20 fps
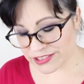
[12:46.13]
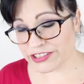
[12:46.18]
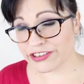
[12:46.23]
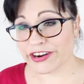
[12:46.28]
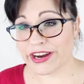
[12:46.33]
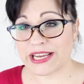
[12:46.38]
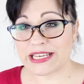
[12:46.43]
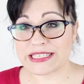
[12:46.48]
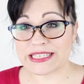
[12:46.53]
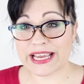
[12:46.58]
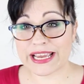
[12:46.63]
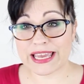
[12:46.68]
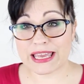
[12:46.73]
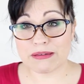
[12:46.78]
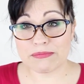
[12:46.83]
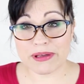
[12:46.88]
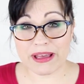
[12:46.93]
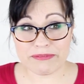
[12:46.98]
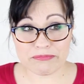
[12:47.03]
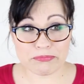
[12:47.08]
Crazy. I
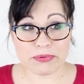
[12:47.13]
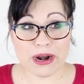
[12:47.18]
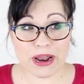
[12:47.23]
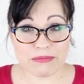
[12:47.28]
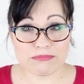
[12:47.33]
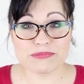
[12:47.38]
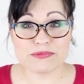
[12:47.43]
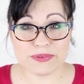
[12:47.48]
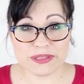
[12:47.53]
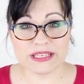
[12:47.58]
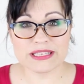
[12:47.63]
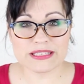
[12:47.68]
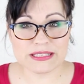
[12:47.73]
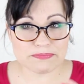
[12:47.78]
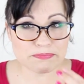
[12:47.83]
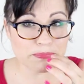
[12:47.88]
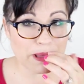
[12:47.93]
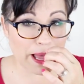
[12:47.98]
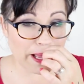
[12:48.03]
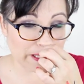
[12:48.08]
keep having problems with these
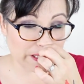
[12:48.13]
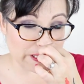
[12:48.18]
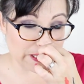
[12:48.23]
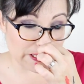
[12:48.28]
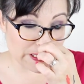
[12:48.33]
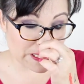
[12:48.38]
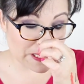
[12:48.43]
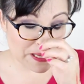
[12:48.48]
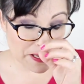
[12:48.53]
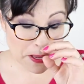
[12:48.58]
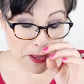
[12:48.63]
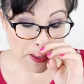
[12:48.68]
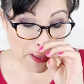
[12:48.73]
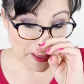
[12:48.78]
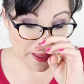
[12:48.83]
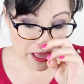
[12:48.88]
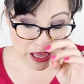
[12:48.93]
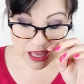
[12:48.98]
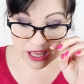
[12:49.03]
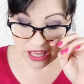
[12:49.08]
boxes.
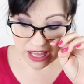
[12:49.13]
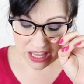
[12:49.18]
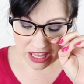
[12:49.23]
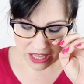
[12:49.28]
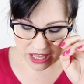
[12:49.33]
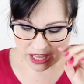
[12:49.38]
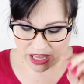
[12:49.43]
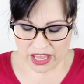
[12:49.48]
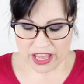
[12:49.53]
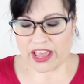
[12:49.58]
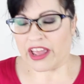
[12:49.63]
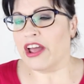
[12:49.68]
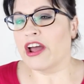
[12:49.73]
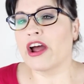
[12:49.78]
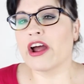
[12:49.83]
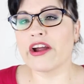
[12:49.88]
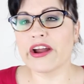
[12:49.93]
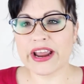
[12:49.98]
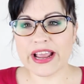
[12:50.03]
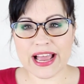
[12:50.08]

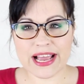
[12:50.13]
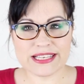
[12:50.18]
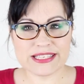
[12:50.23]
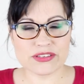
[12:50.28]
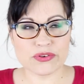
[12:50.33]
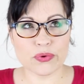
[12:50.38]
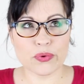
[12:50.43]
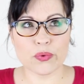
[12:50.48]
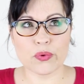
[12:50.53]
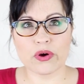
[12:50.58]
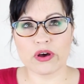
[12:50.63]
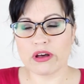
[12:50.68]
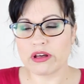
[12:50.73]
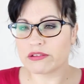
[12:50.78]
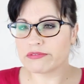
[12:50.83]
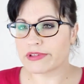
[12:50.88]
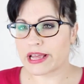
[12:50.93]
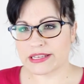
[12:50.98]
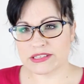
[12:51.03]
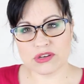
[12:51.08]
Alright guys, so
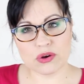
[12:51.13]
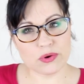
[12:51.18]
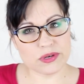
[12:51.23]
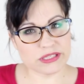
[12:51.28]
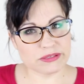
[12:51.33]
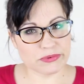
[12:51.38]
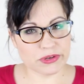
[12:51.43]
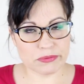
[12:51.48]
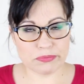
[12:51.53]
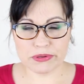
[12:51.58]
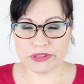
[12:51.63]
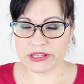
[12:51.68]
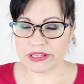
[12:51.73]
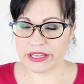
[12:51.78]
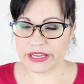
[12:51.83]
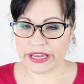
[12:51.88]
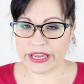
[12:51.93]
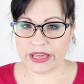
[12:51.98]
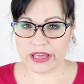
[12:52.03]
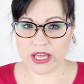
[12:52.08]
as always I'm going to put the
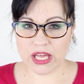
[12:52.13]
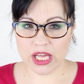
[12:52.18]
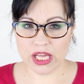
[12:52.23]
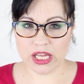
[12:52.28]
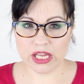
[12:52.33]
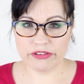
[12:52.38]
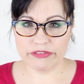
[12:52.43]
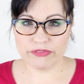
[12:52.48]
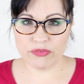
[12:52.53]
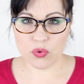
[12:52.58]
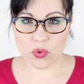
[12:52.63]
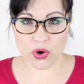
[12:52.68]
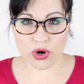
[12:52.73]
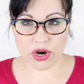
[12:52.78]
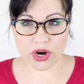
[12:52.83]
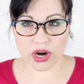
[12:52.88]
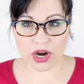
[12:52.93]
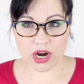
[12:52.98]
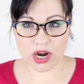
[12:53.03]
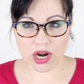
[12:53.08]
link
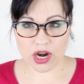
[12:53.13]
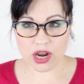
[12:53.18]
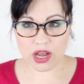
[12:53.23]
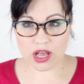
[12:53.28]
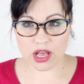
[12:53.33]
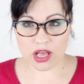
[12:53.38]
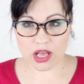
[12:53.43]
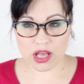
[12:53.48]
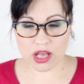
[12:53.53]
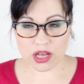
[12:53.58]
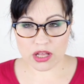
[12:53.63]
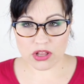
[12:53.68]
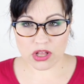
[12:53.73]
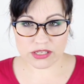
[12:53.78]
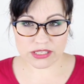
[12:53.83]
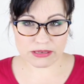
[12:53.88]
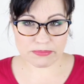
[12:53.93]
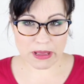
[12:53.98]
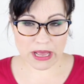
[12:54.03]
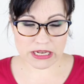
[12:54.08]
for
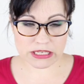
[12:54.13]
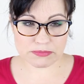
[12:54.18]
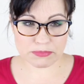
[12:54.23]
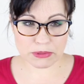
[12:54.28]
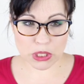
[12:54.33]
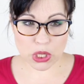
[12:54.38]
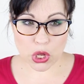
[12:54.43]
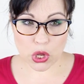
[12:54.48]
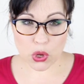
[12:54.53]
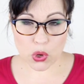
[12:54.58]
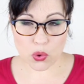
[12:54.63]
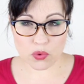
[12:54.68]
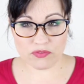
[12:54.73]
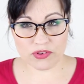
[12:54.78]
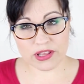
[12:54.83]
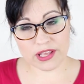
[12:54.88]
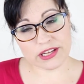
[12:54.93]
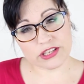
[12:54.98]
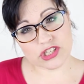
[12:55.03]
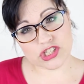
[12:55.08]
Glossybox below if
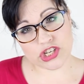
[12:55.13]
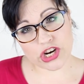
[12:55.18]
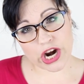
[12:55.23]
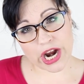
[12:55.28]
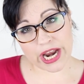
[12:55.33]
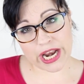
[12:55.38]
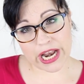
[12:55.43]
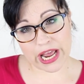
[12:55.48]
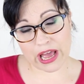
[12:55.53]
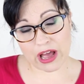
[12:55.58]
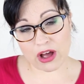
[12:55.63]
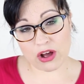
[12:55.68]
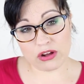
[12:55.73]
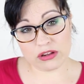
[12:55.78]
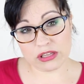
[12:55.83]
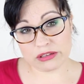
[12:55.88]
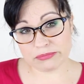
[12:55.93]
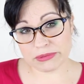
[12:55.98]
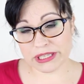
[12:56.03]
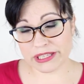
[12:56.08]
you'd like to try it
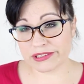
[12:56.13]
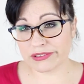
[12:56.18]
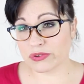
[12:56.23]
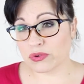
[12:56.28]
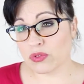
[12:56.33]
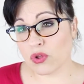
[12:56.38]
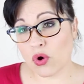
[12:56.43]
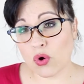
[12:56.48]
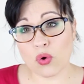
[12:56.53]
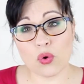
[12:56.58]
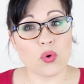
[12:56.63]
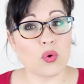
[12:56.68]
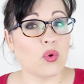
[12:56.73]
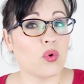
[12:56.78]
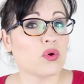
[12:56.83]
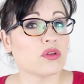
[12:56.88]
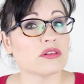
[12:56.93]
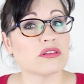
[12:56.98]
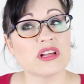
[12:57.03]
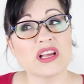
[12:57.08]
out. I mean, on the
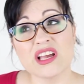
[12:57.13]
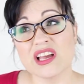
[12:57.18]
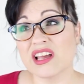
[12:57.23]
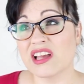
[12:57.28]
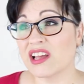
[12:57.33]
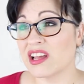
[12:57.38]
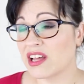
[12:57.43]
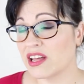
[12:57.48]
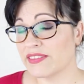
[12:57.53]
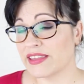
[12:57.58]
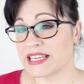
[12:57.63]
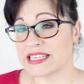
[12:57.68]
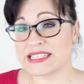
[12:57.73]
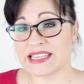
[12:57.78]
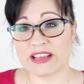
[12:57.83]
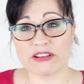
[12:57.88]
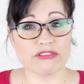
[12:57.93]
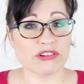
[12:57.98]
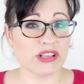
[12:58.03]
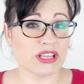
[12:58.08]
whole, they
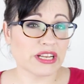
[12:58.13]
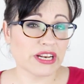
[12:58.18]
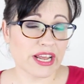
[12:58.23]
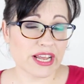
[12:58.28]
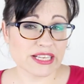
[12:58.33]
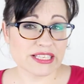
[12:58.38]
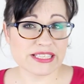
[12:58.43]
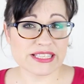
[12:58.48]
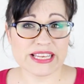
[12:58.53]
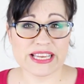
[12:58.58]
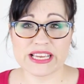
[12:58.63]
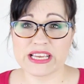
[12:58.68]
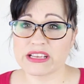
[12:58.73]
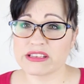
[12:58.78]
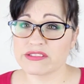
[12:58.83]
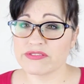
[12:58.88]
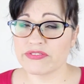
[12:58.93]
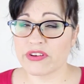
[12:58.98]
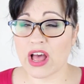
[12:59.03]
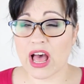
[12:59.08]
send really nice
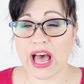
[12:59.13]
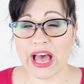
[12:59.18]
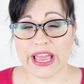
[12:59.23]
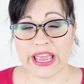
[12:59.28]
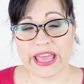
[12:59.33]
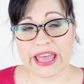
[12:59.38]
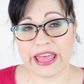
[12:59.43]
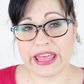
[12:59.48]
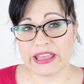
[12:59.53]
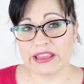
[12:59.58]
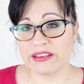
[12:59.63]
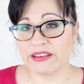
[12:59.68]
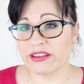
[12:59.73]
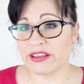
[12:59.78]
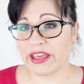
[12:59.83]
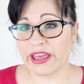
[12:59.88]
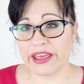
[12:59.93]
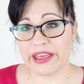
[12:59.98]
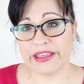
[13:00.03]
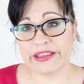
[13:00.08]
things, high-end,
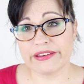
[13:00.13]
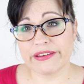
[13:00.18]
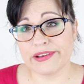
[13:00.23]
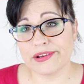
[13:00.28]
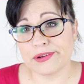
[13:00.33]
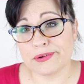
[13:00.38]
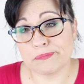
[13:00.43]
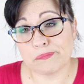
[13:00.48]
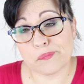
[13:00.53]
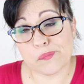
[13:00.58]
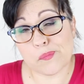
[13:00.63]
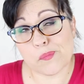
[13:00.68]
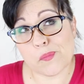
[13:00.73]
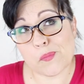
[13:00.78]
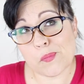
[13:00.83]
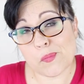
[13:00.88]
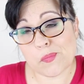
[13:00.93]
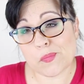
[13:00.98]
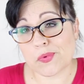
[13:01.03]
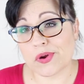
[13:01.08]
and,
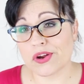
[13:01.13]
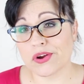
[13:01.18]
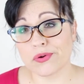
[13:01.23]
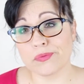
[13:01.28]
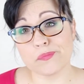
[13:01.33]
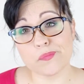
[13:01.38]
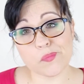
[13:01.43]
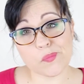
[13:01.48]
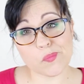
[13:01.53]
you know,